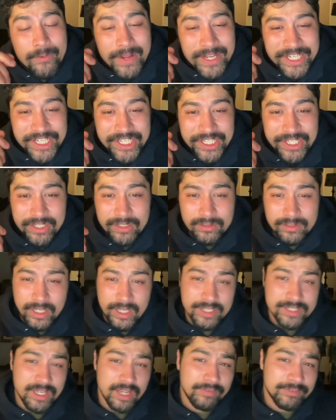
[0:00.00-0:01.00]
Registeel into
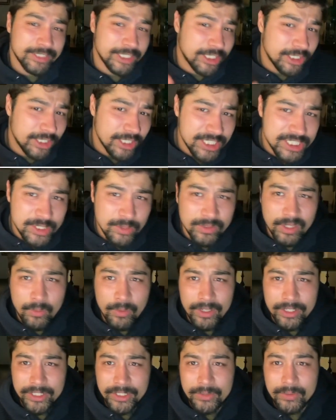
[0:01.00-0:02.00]
Escavalier. Let's see what they
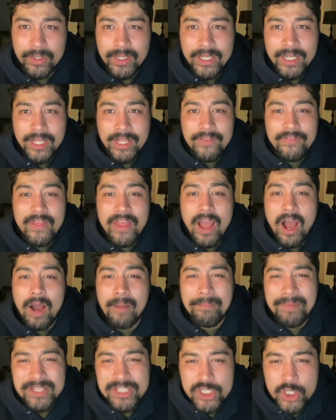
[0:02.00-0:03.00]
want to do. They
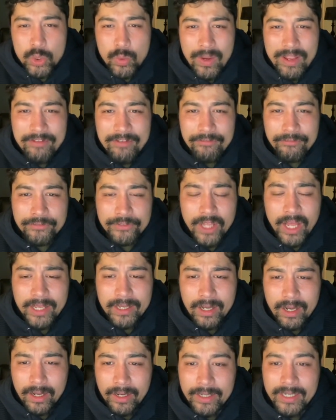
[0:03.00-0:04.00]
hop into a
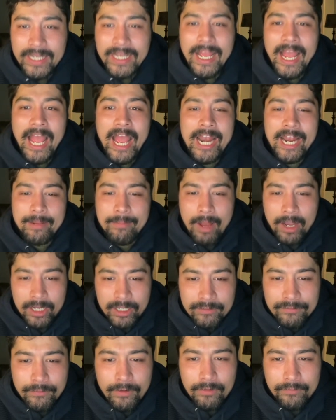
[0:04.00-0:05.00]
Flygon, and I'm not going
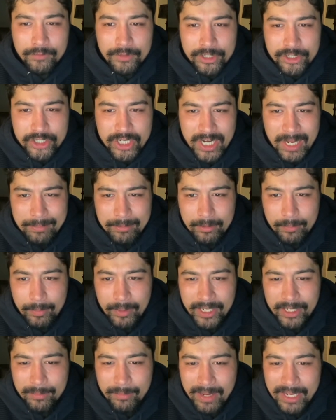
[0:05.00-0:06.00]
to fall for the trap to
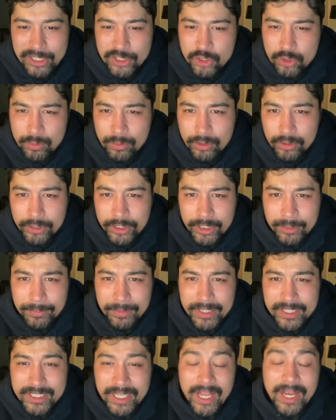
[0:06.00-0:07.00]
bring in my Azumarill here,
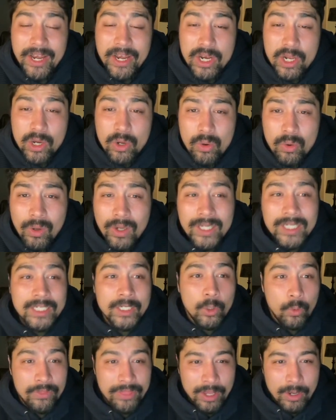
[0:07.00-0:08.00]
because I know
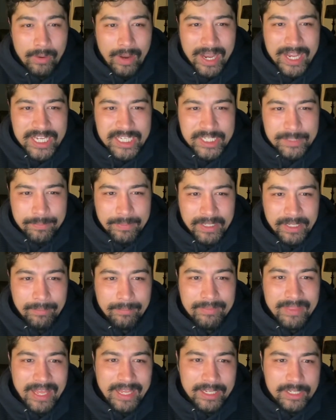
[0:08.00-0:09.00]
without Ice
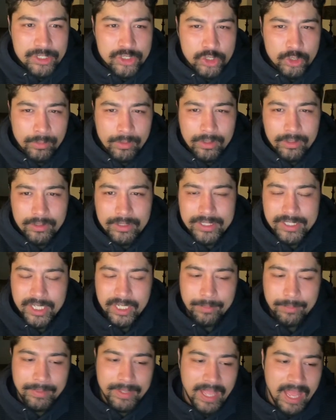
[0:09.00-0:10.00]
Beam that Azumarill is
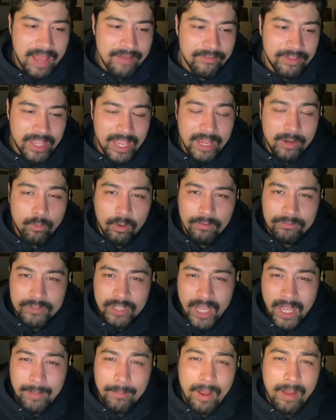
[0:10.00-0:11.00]
going to be having a rough
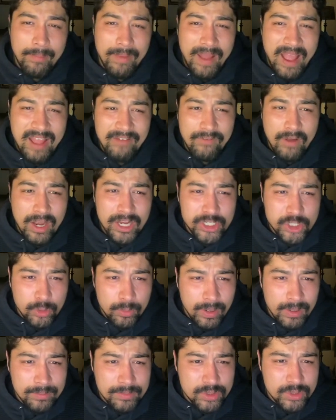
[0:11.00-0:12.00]
time. I have Hydro
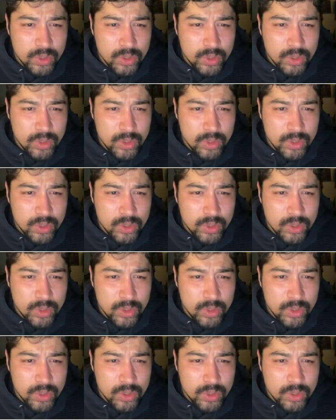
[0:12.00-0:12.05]
Pump.